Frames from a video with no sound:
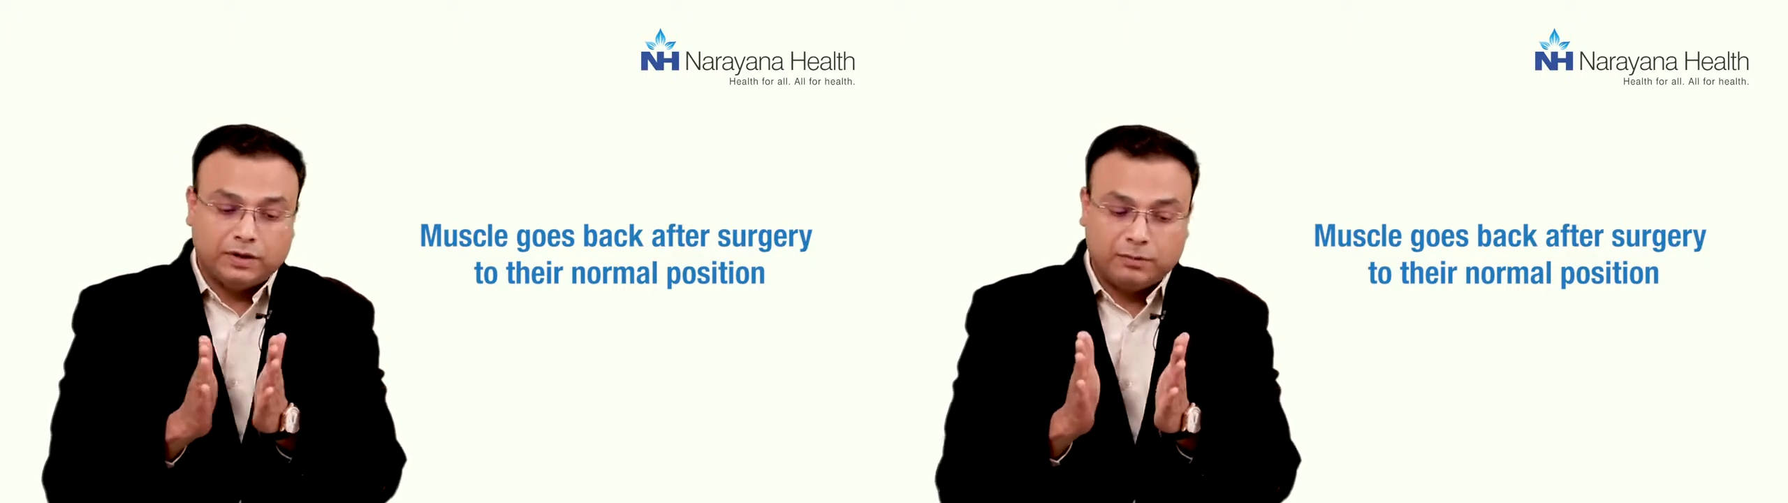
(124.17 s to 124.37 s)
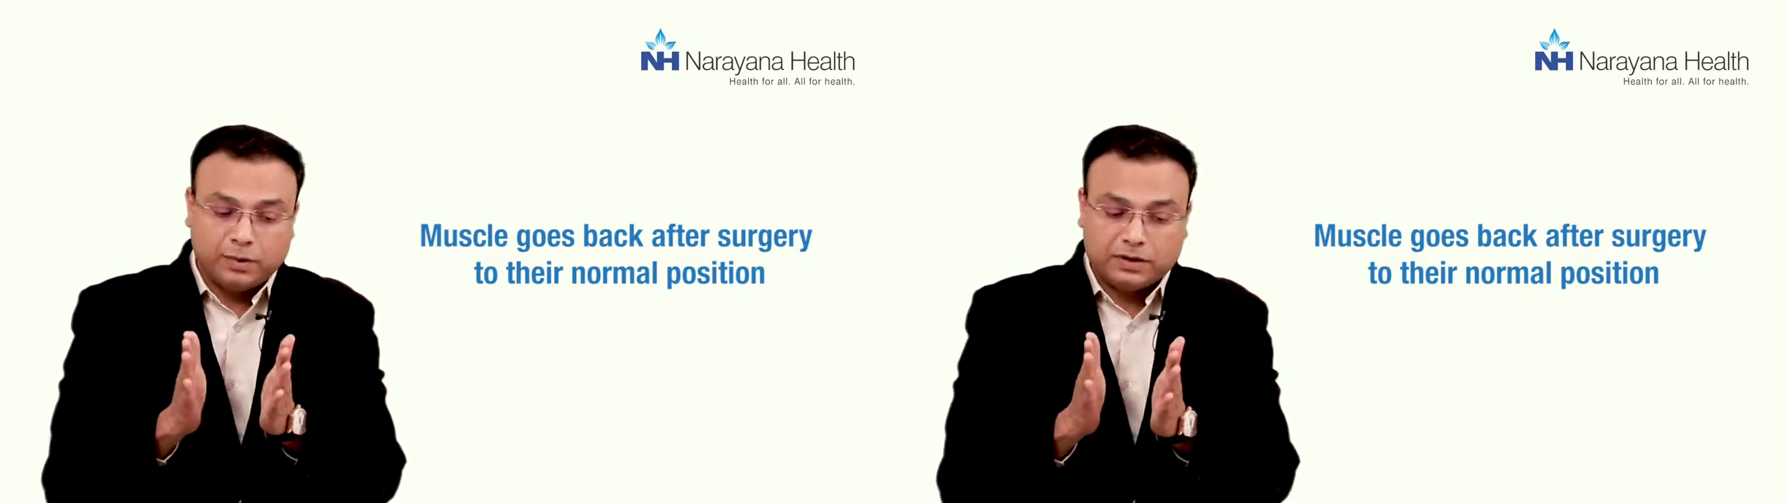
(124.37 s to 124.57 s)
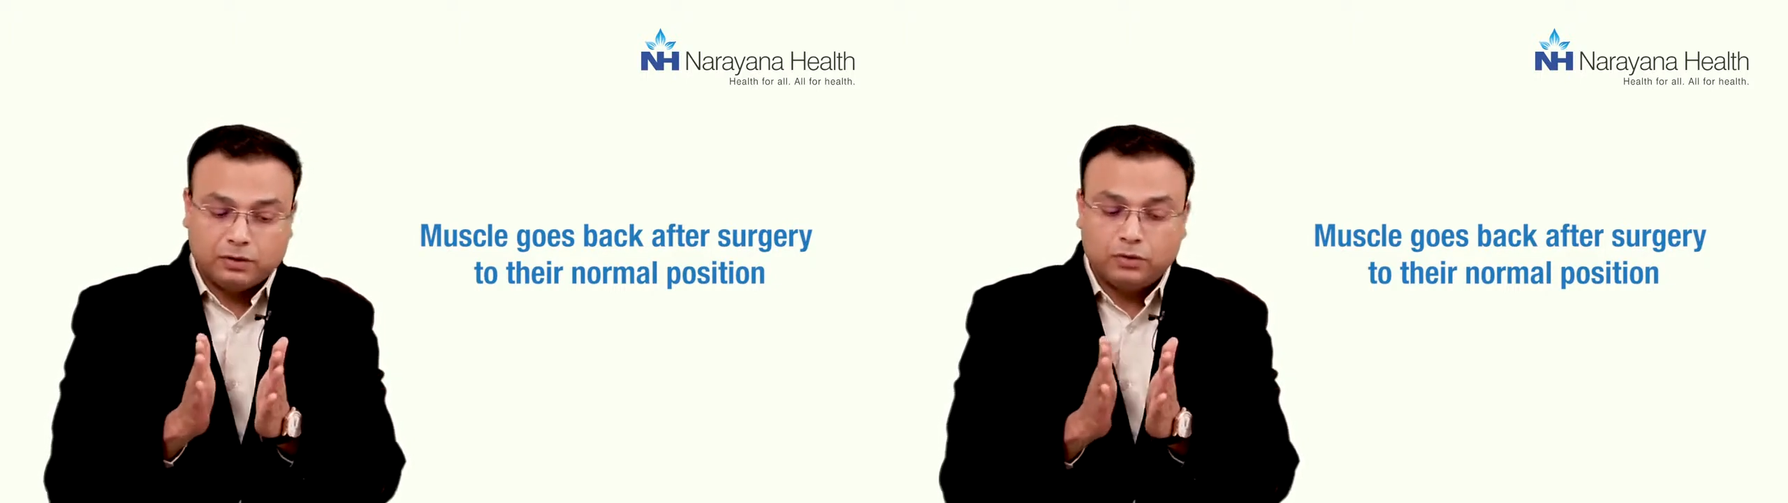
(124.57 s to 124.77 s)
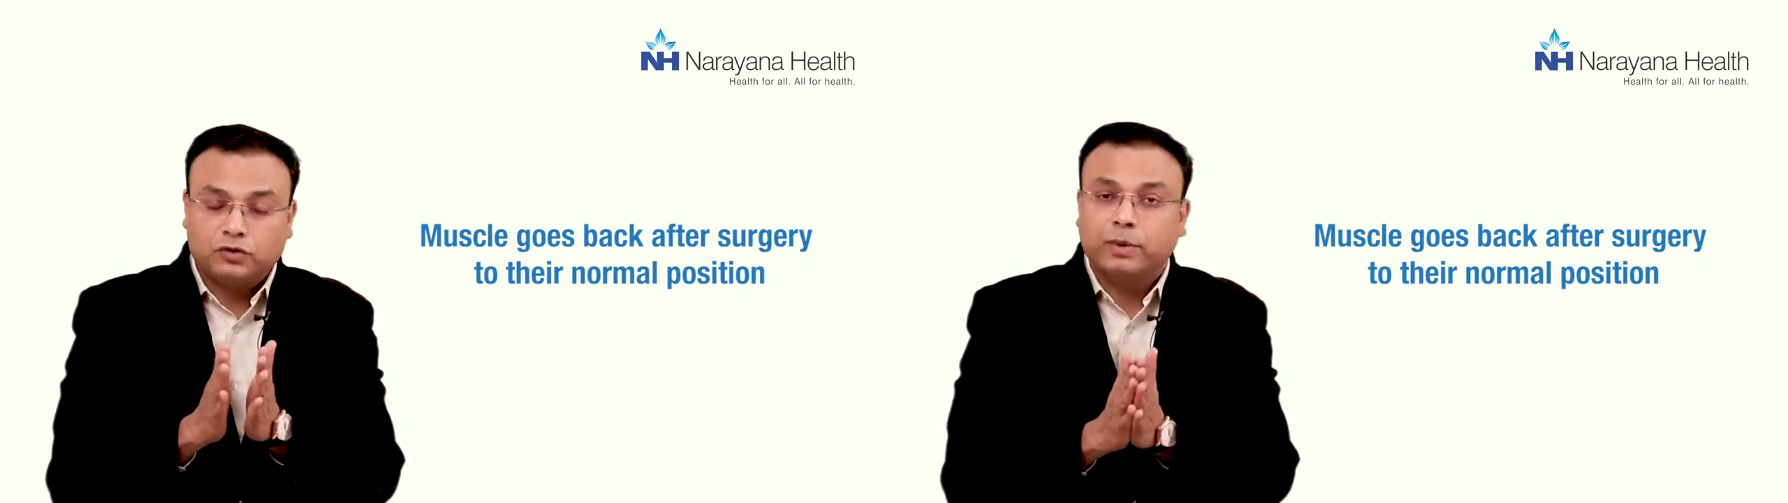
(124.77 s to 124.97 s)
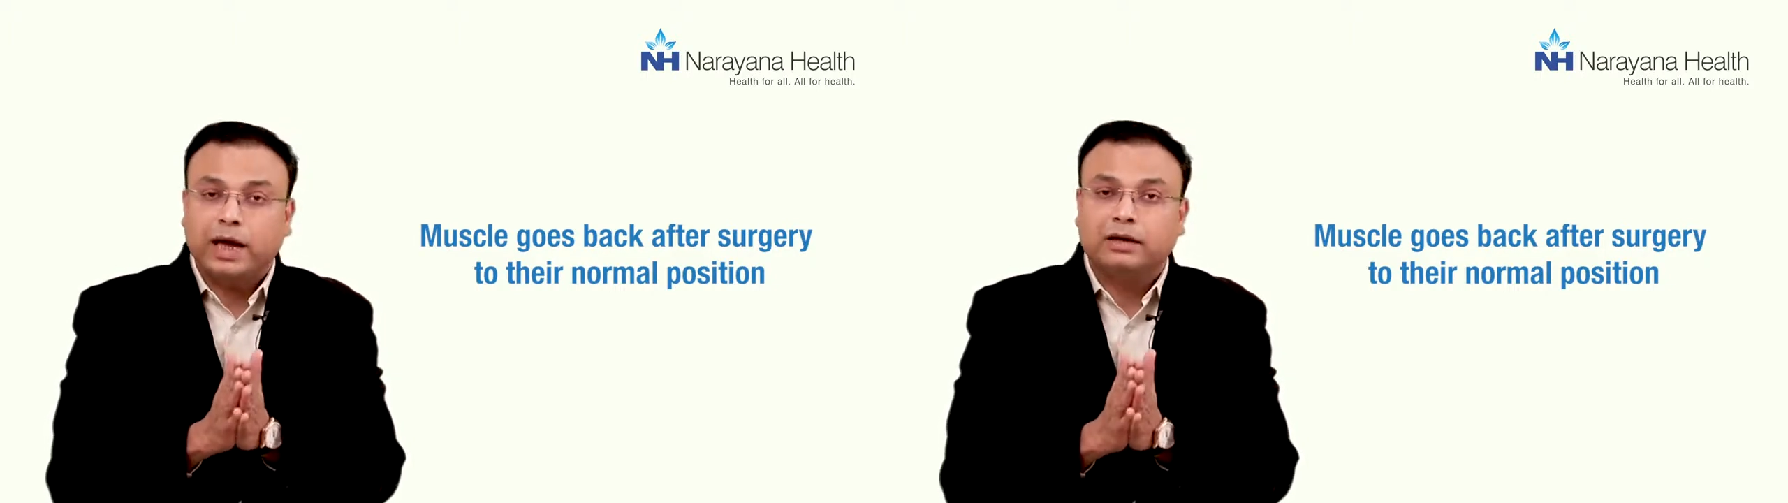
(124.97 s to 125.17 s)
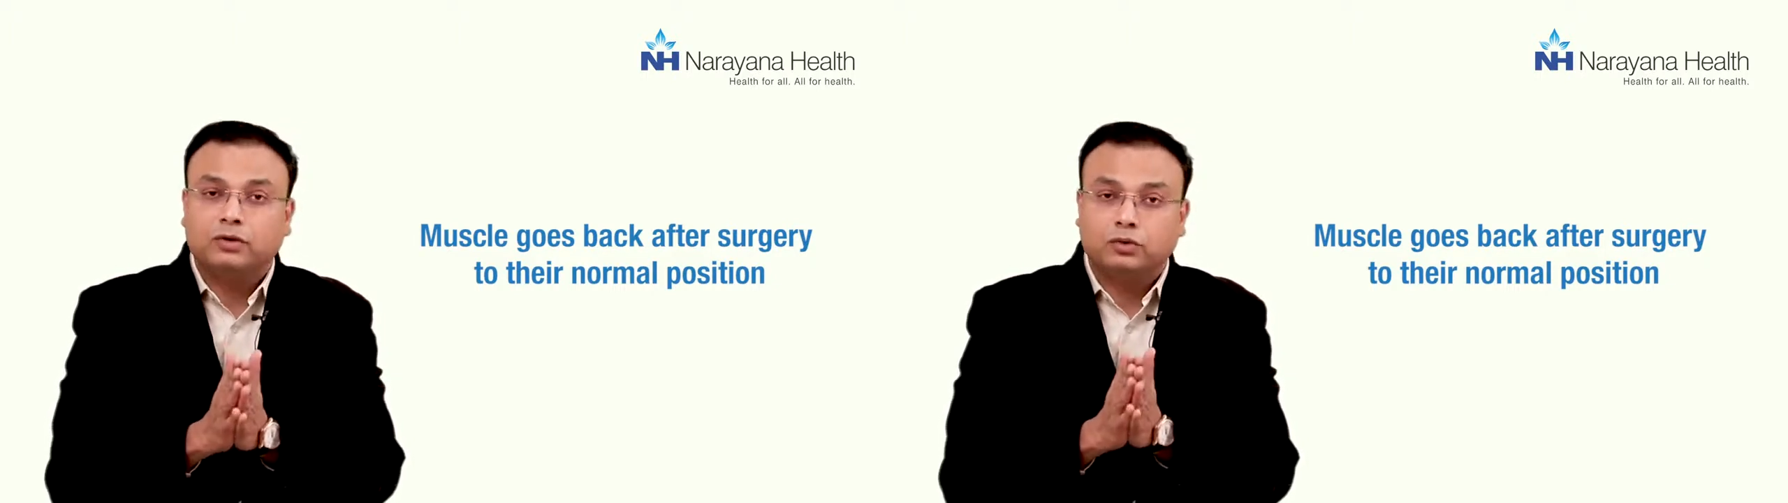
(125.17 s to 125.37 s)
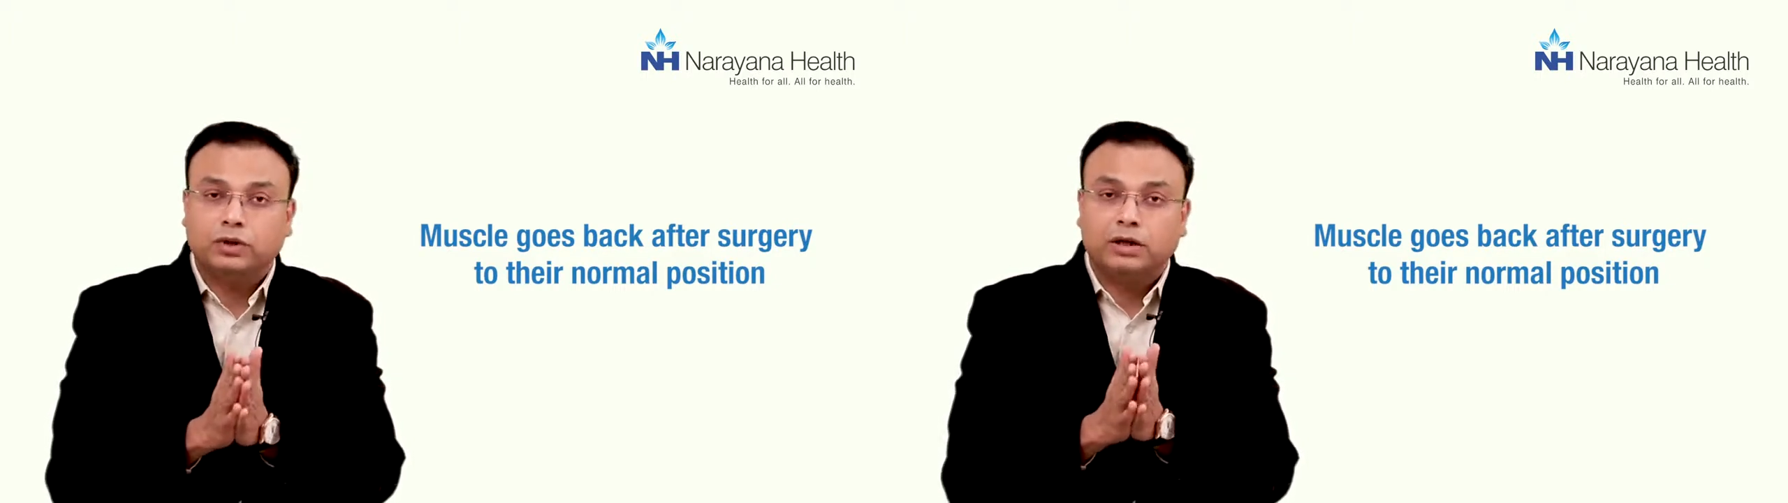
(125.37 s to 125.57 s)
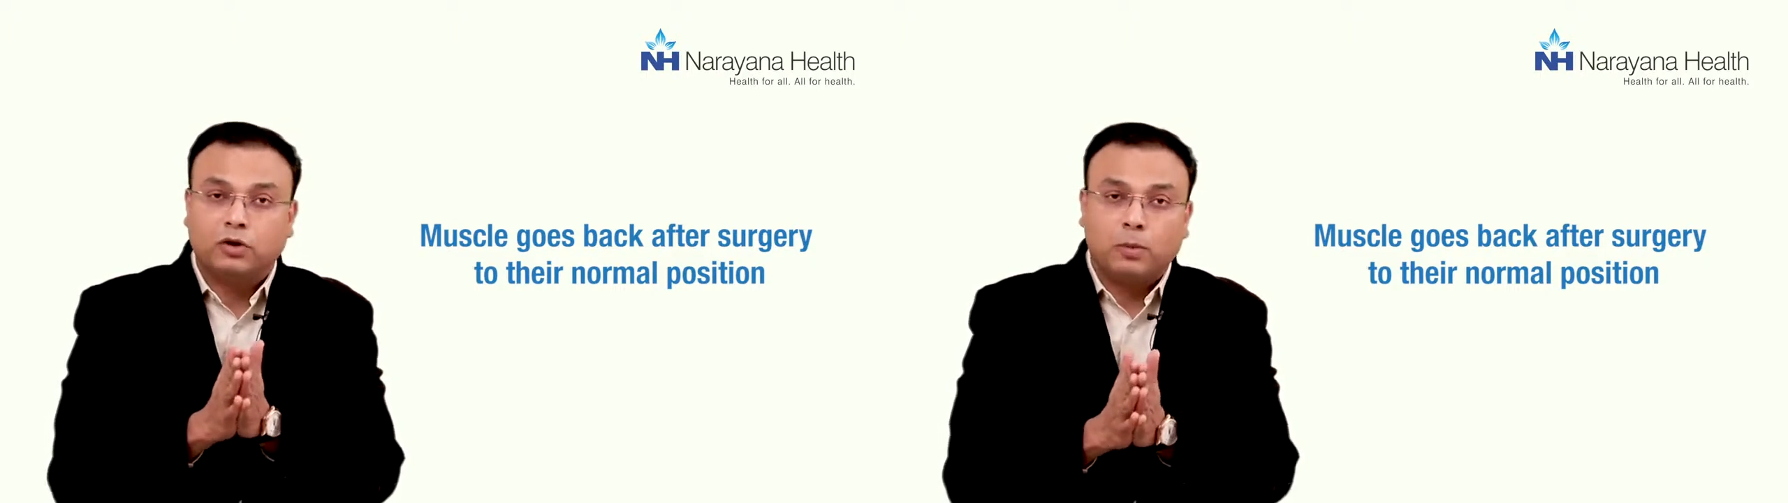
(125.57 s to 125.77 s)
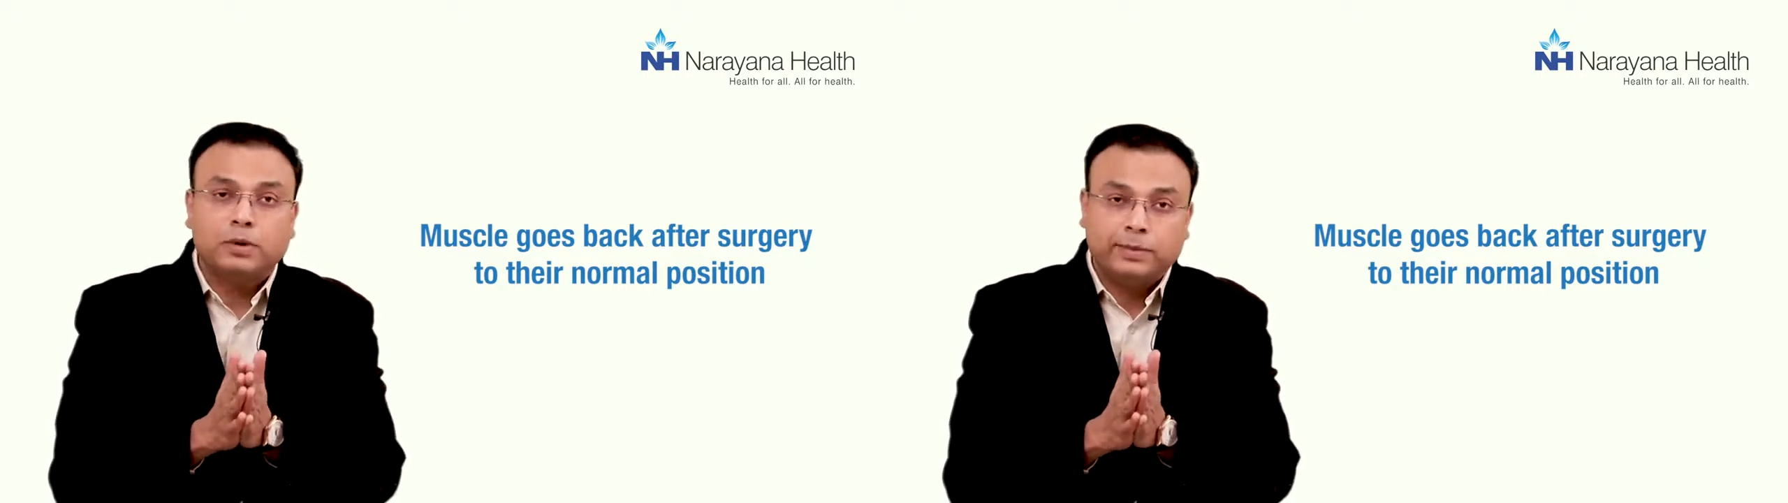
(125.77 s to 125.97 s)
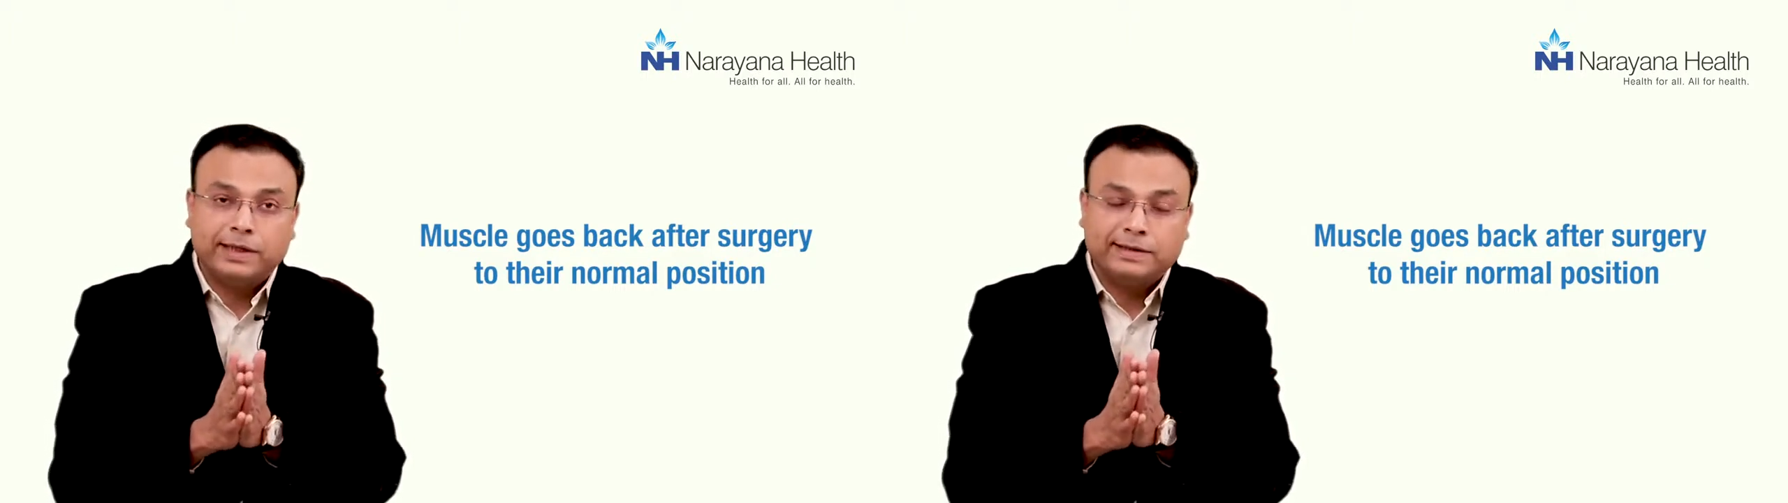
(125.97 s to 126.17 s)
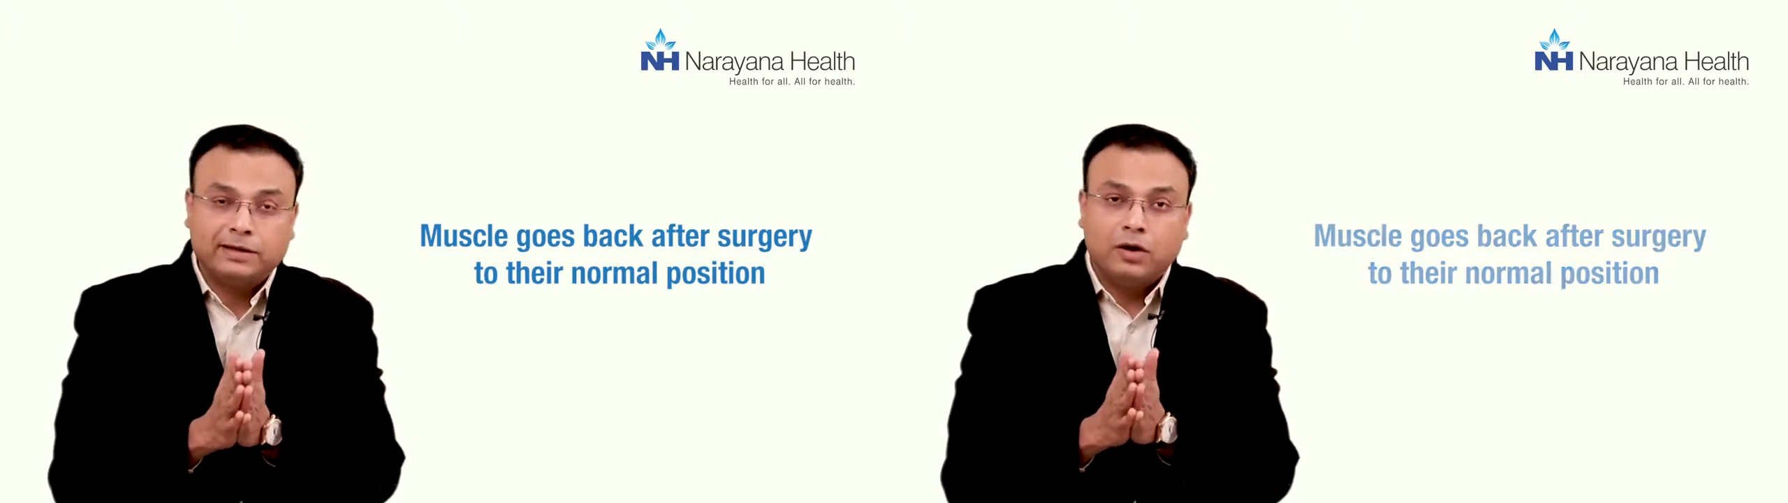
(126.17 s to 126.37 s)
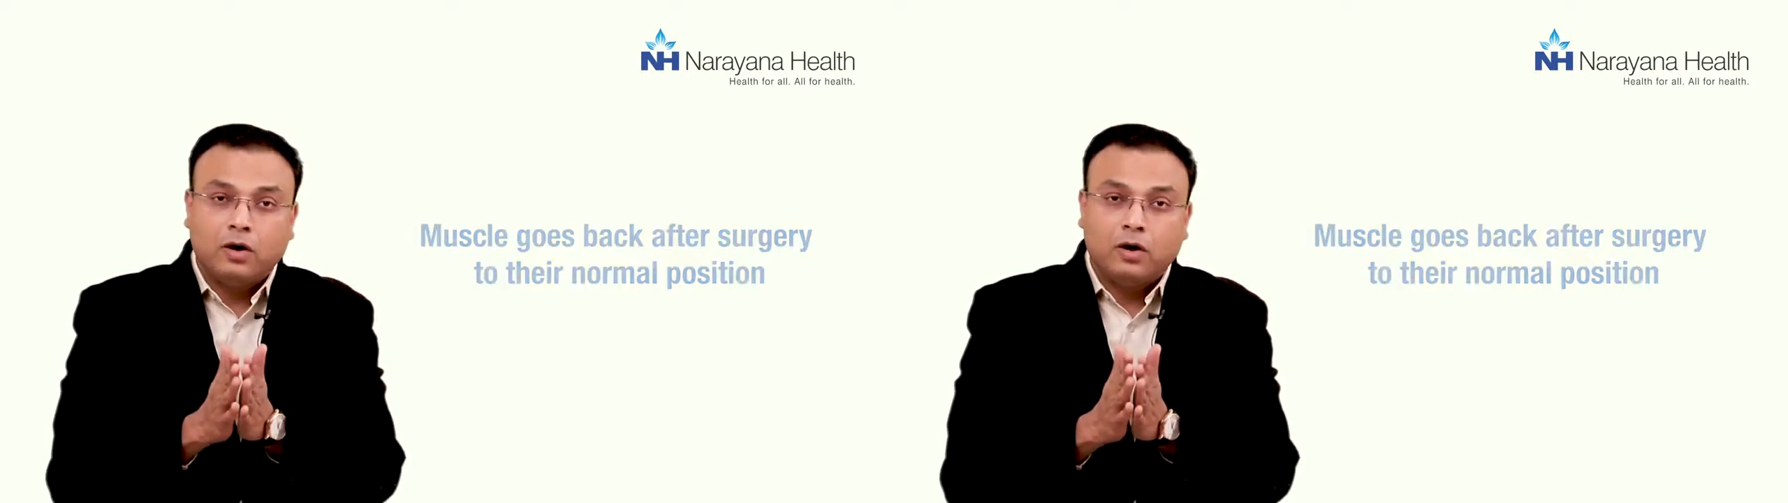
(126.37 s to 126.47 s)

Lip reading: When the muscle goes back to their normal place,